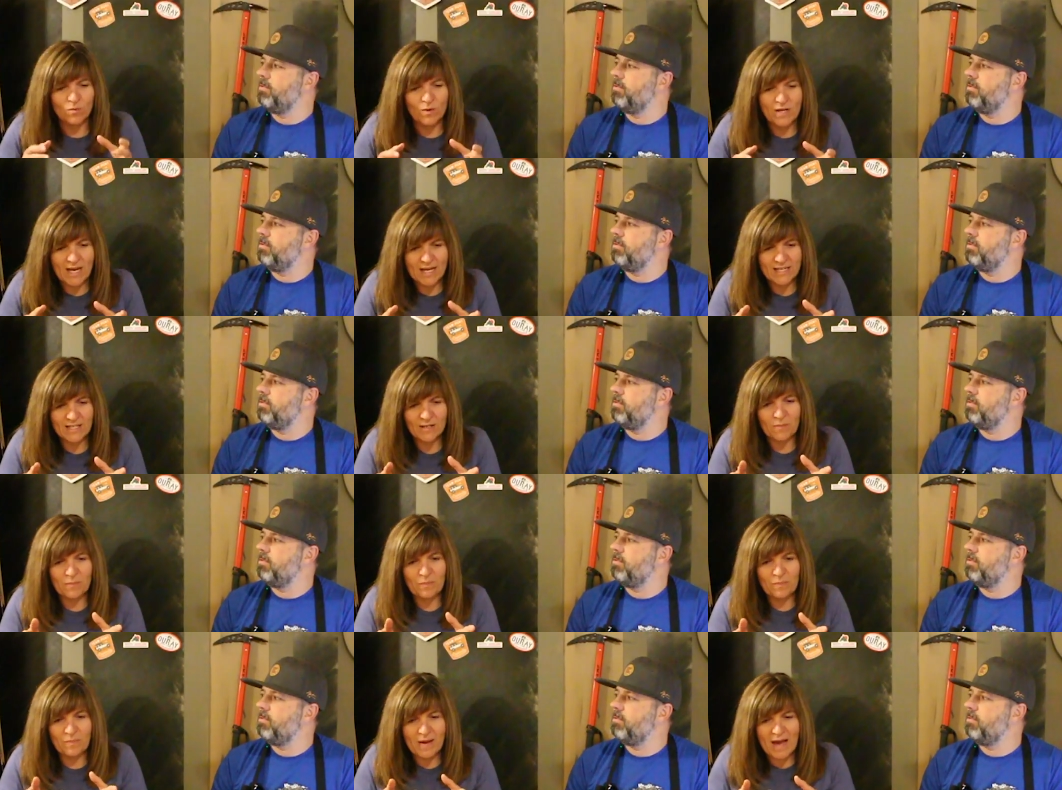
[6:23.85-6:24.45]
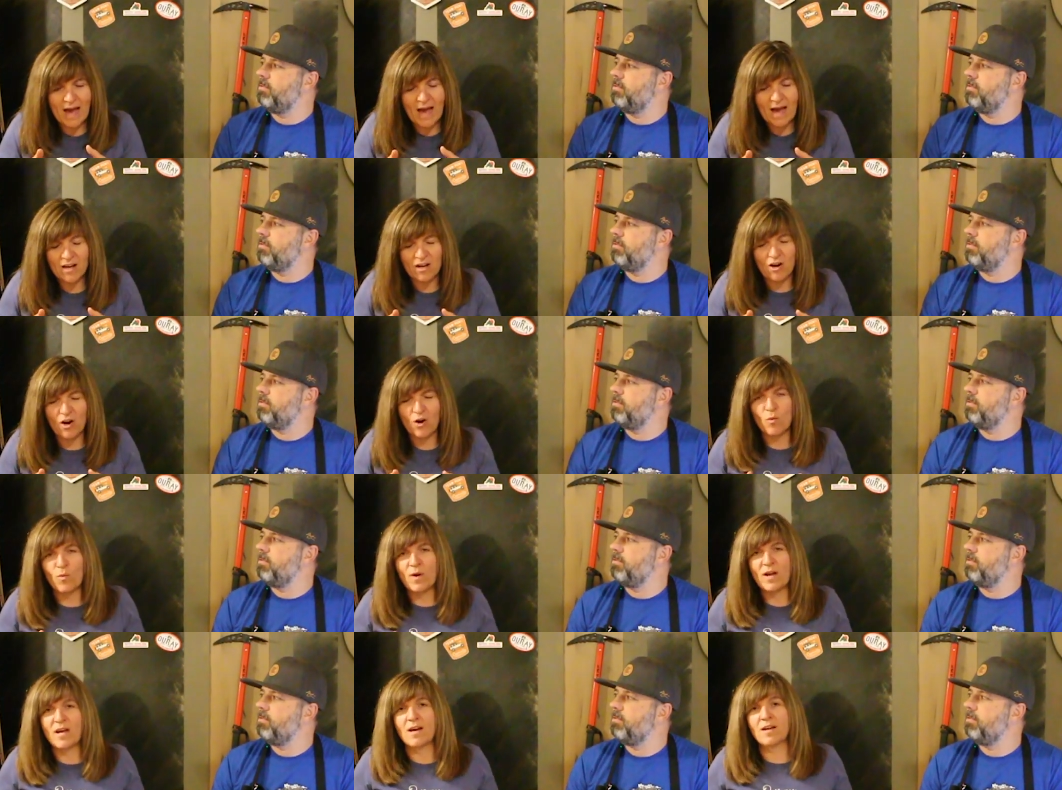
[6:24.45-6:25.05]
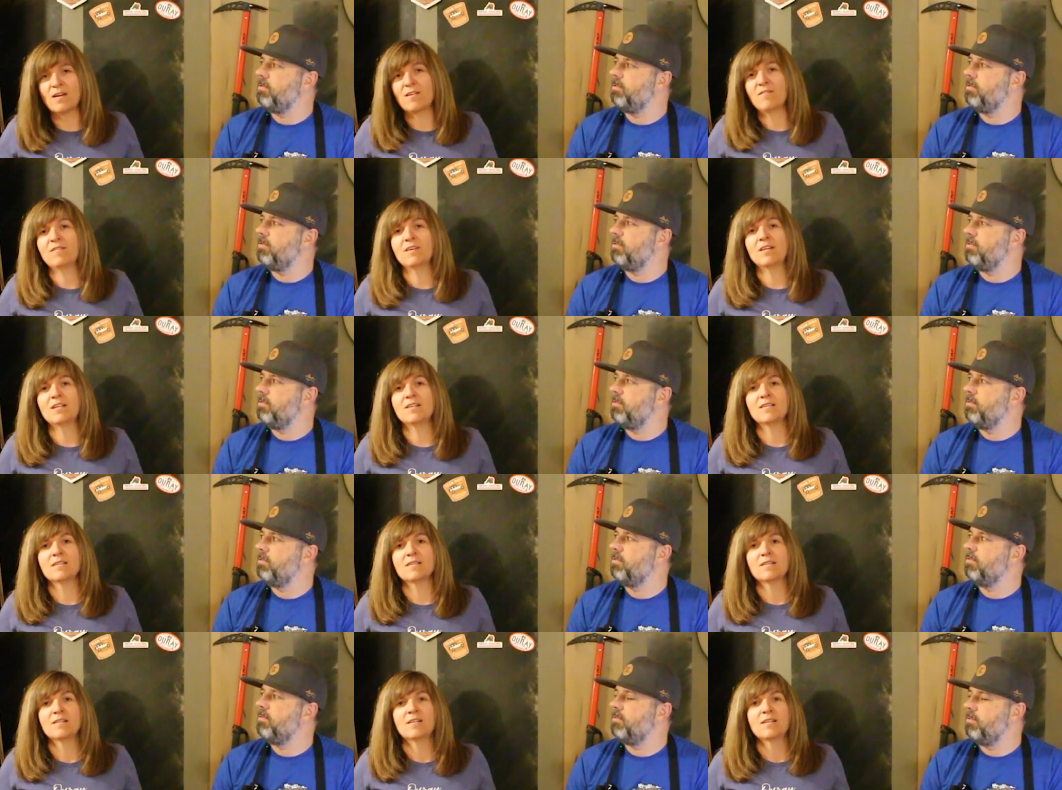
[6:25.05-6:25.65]
Speaker 1: it, we had to back our way out of it.
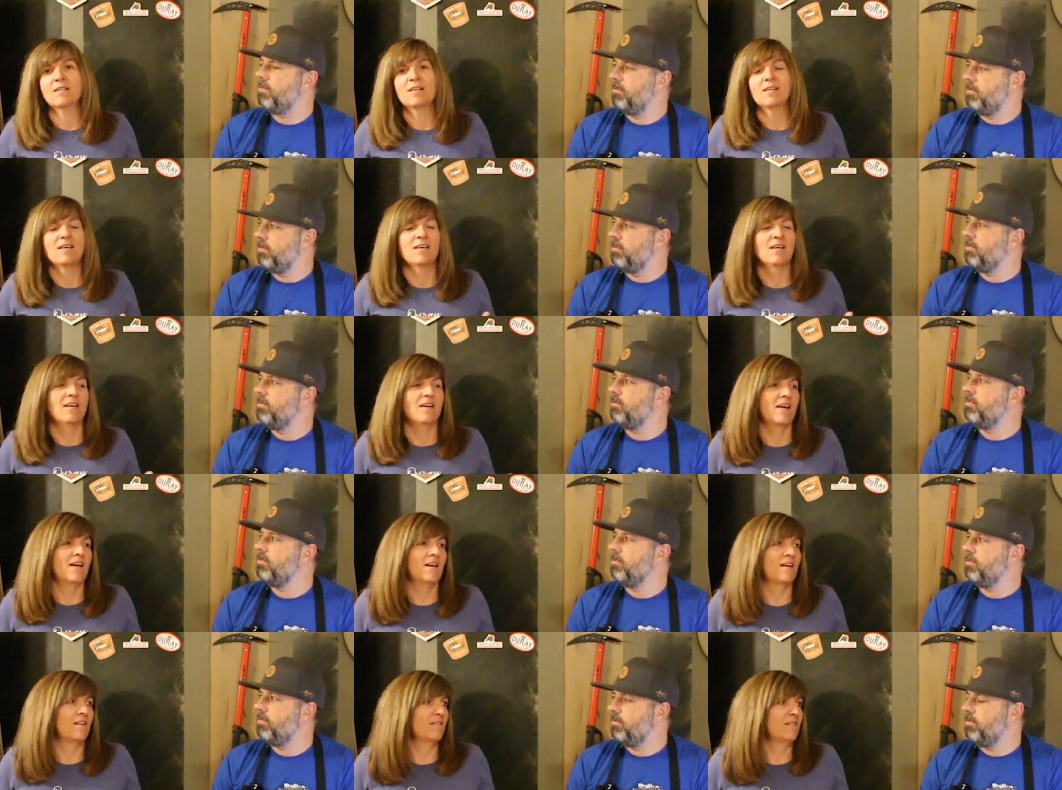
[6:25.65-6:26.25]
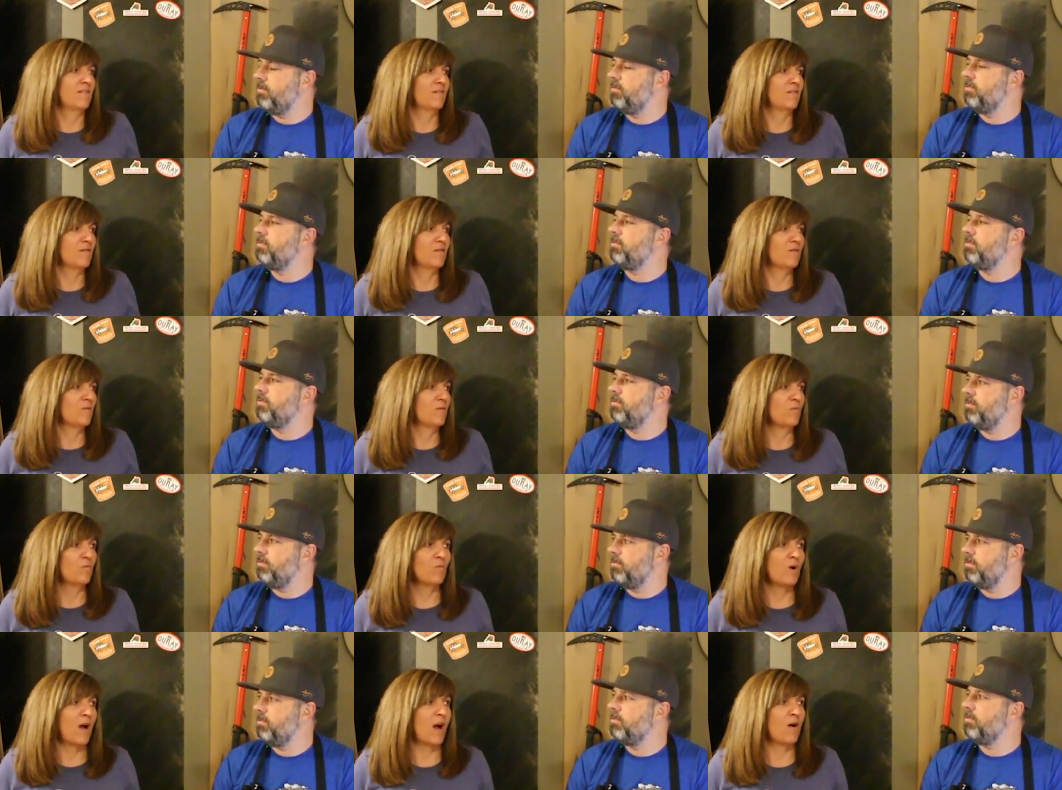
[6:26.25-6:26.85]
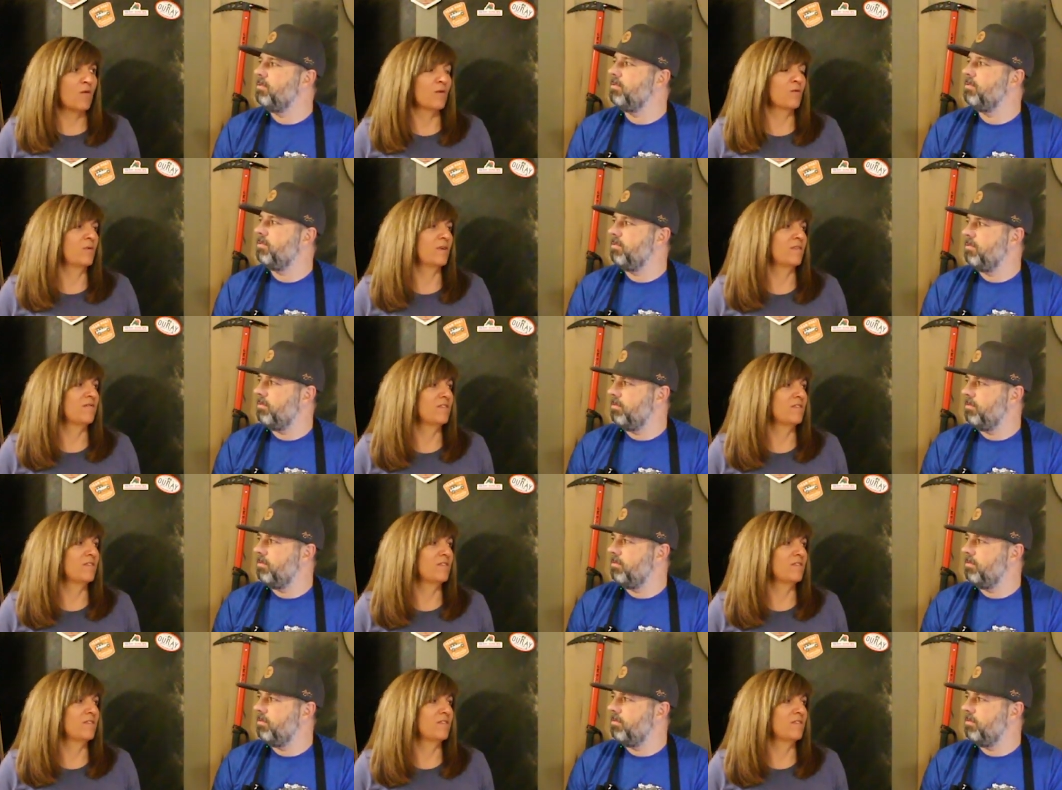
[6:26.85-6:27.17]
And well, how would we